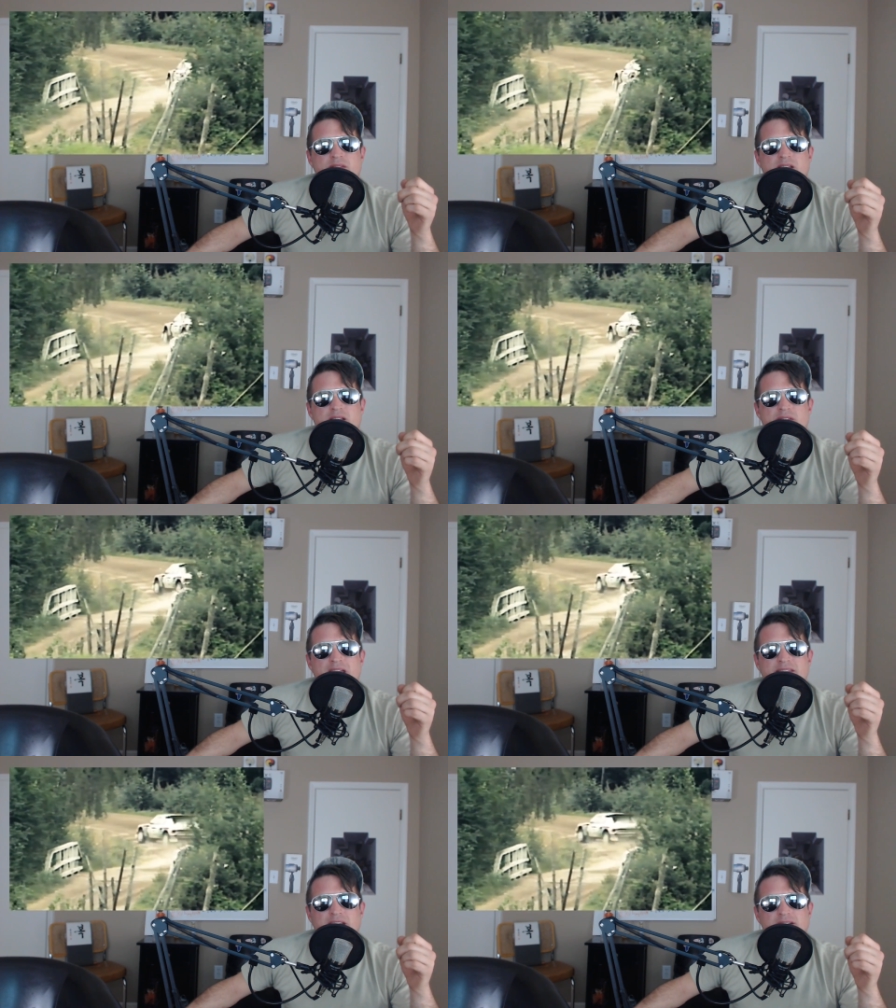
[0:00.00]
That
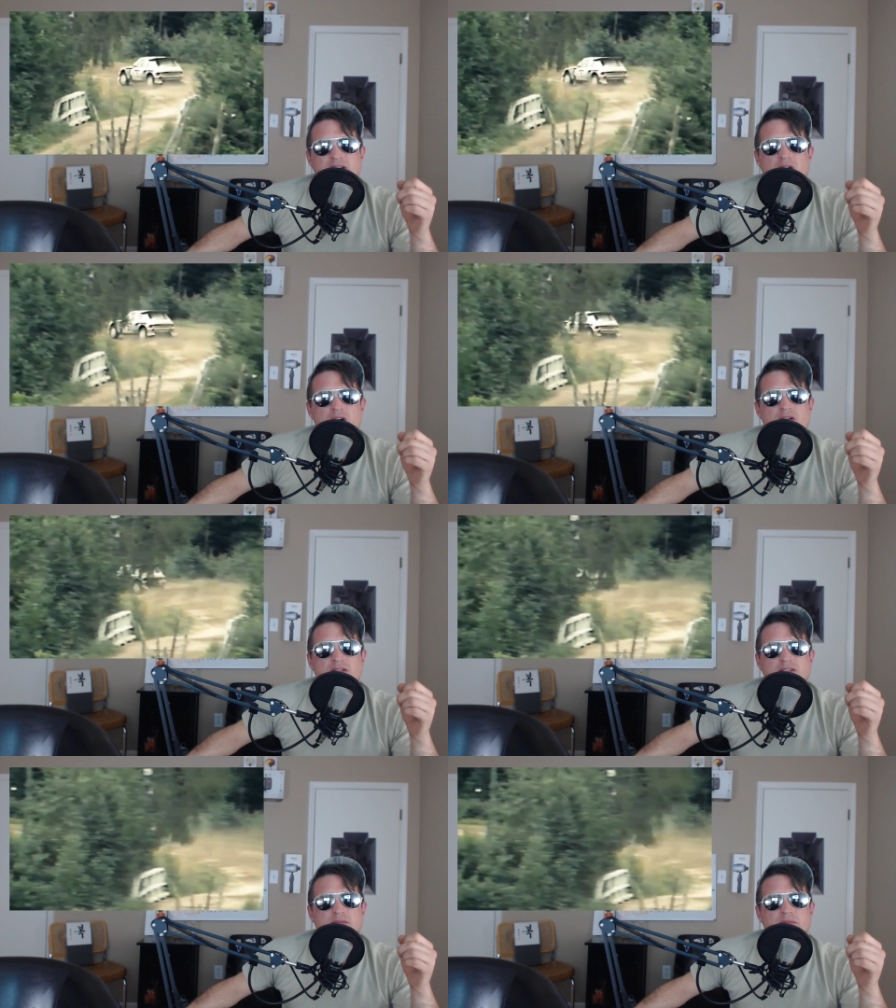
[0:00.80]
thing is
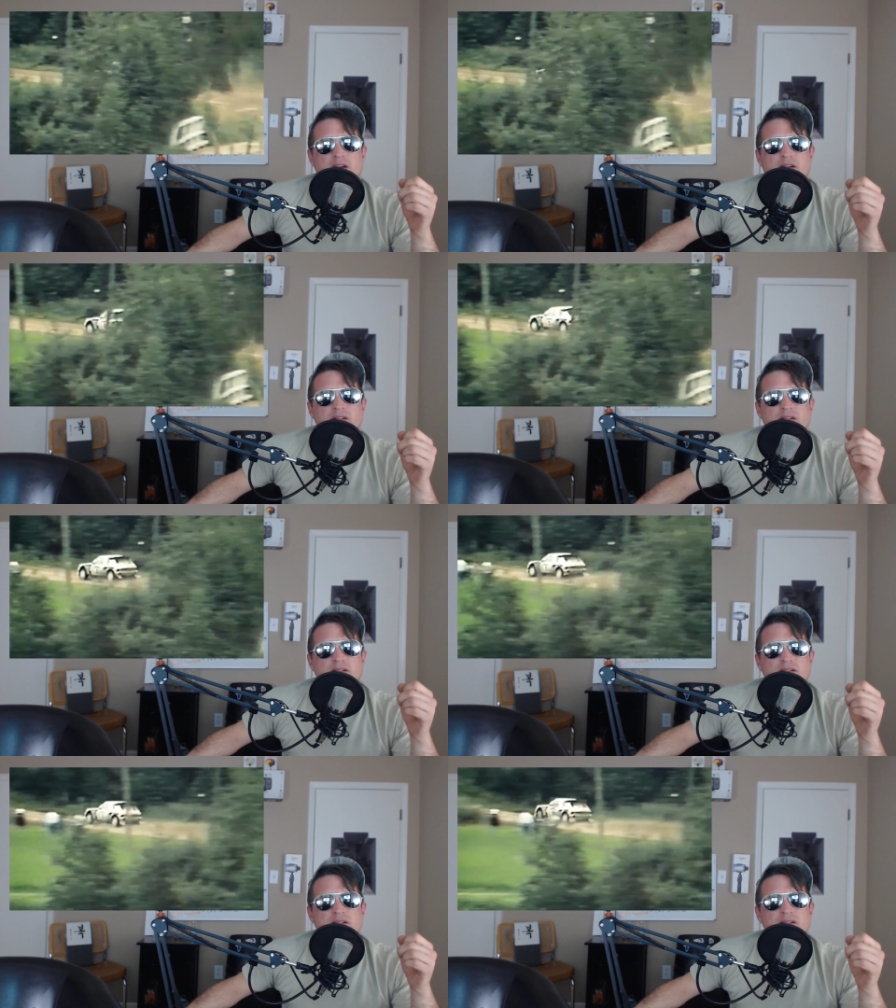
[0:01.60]
awesome
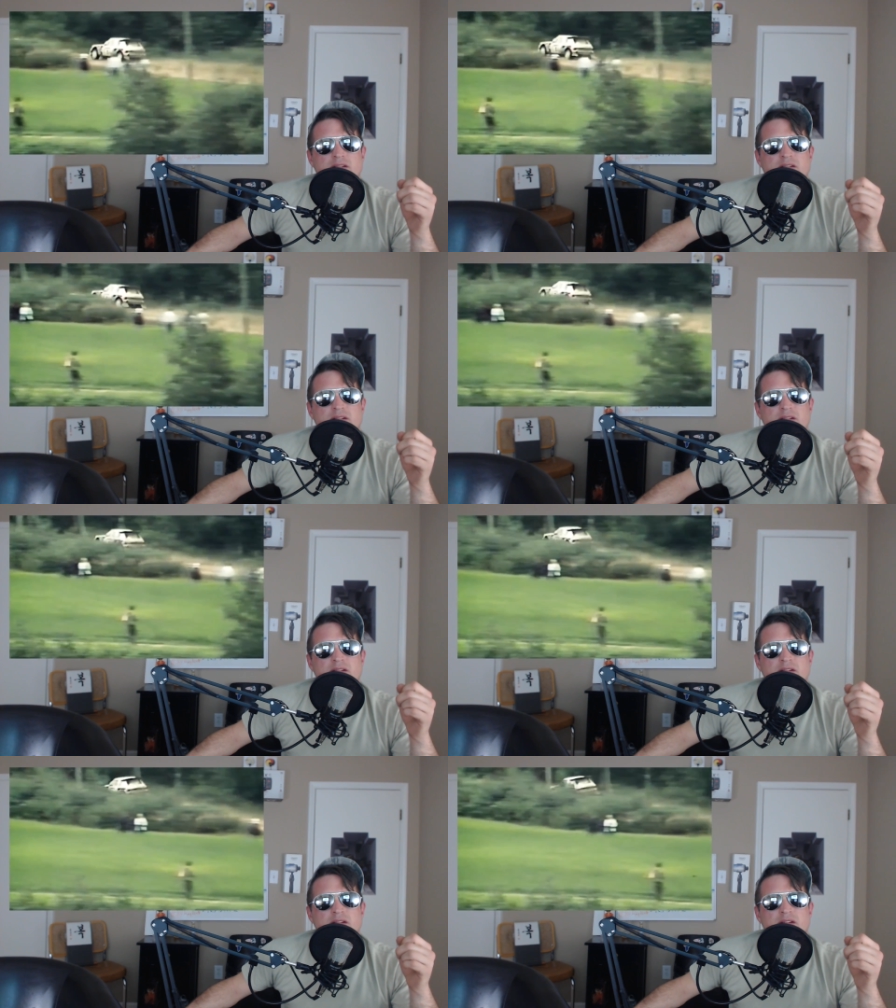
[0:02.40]

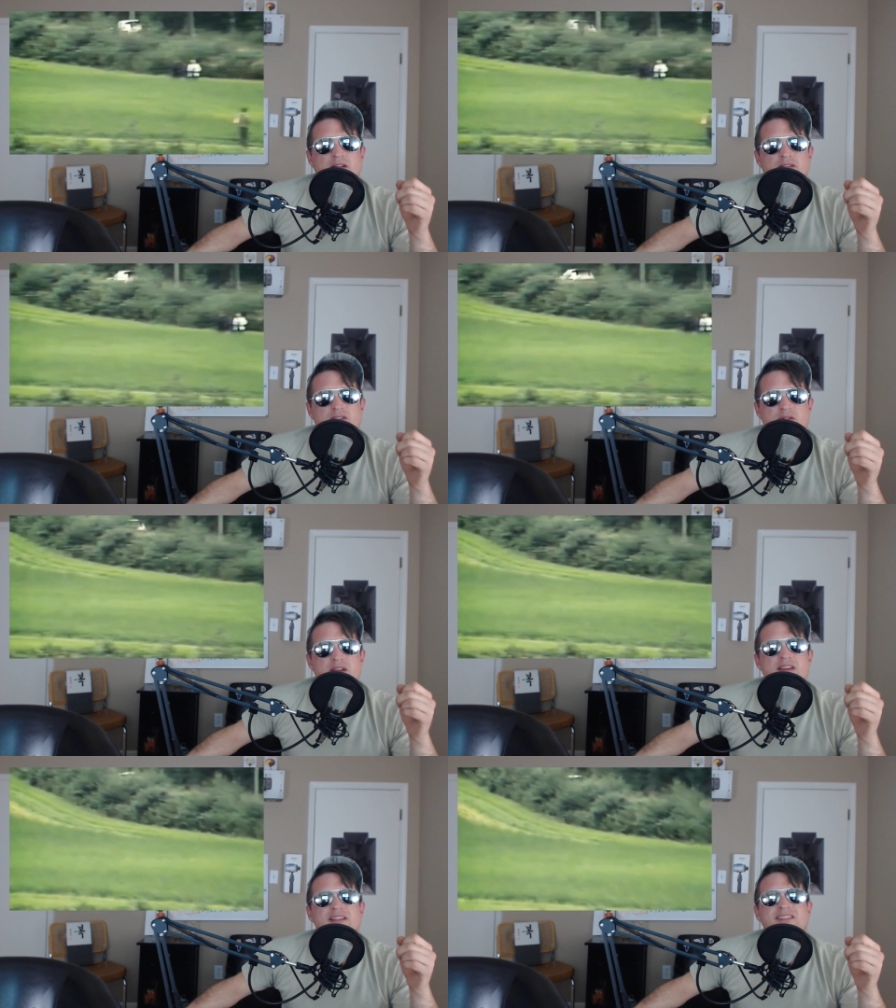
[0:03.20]
though. Dude, it
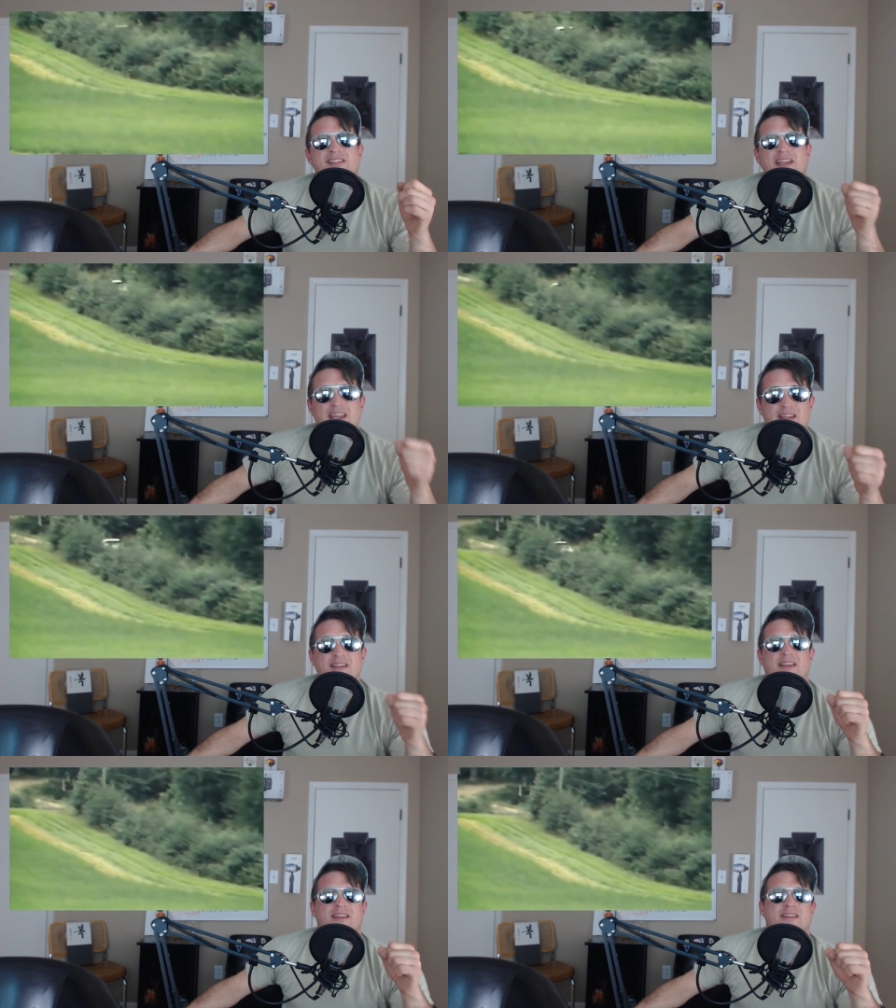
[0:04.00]
is getting
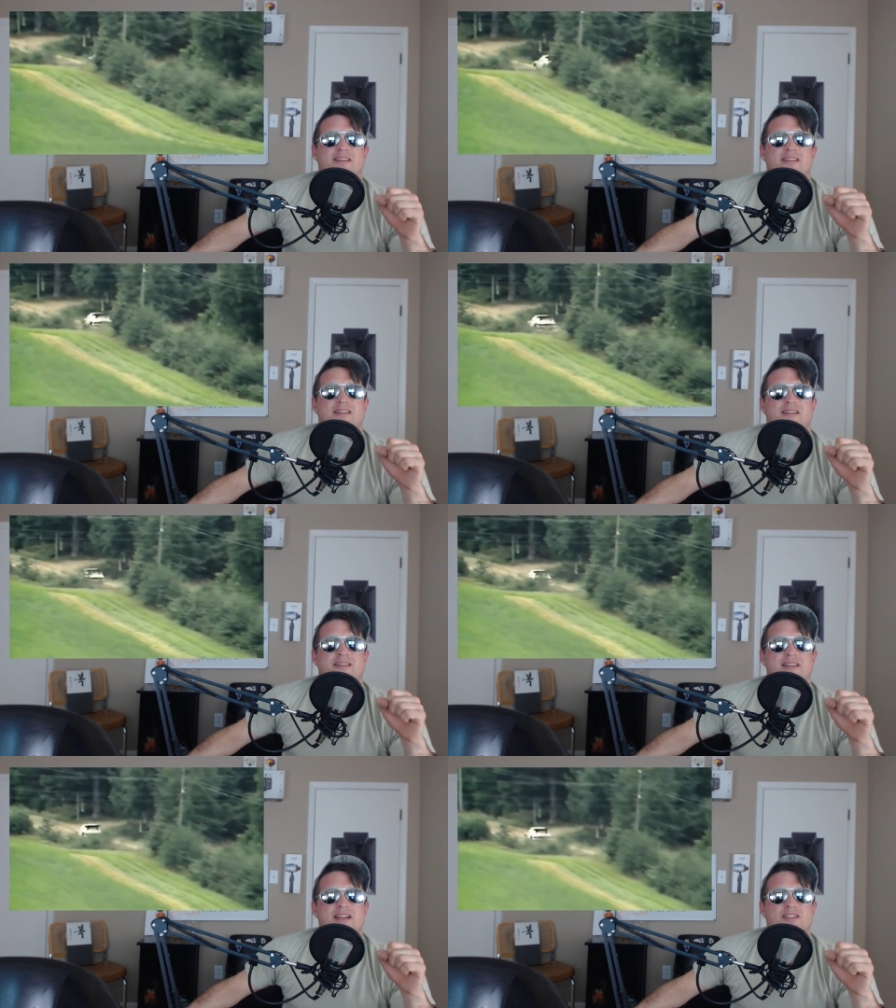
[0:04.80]
it.
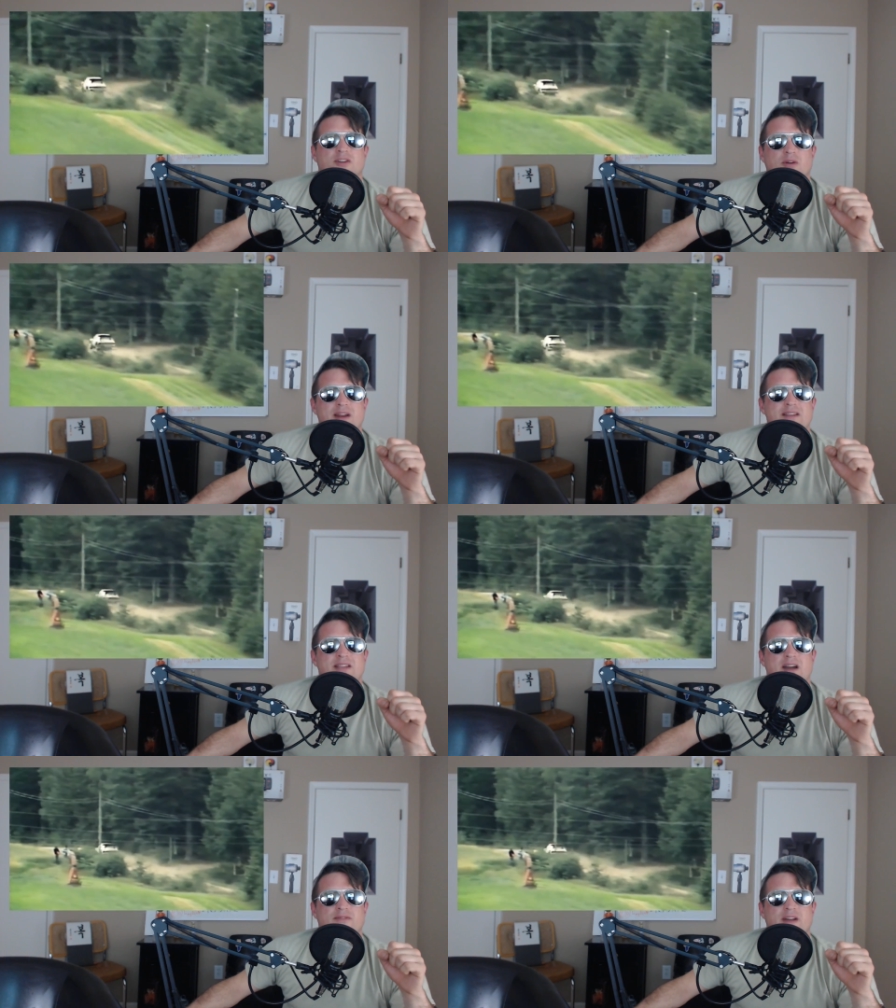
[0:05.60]
That's crazy
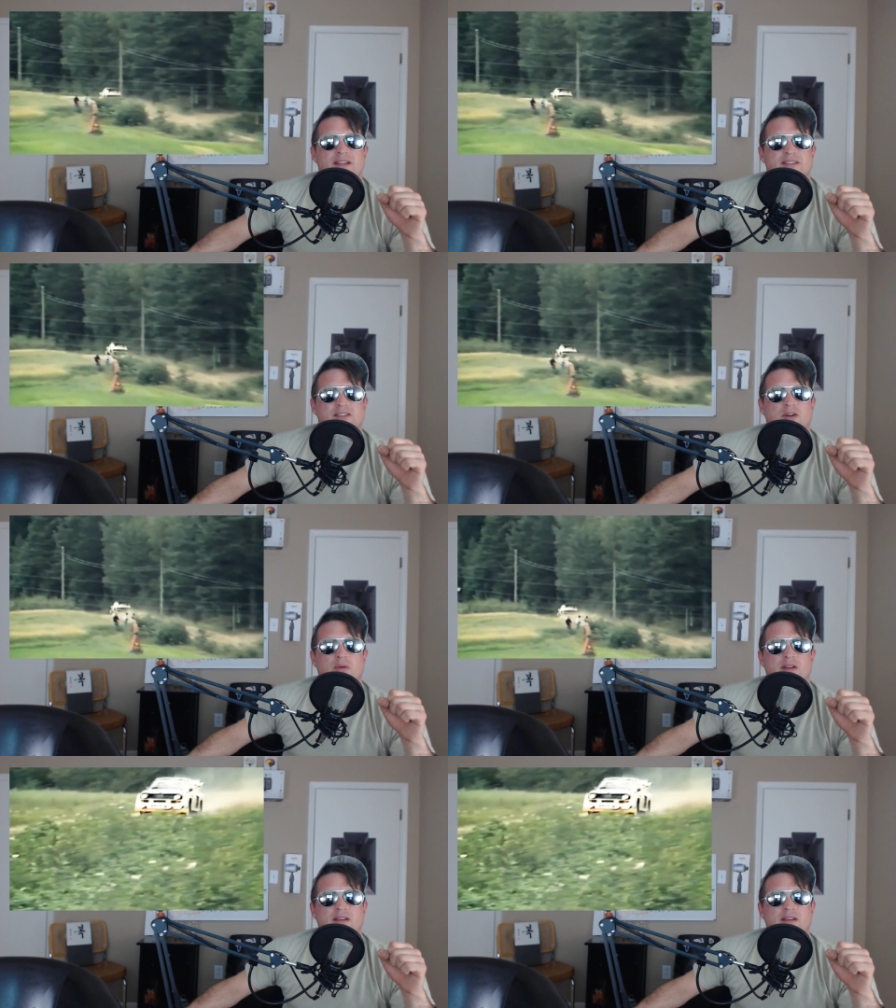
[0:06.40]
how fast it's going.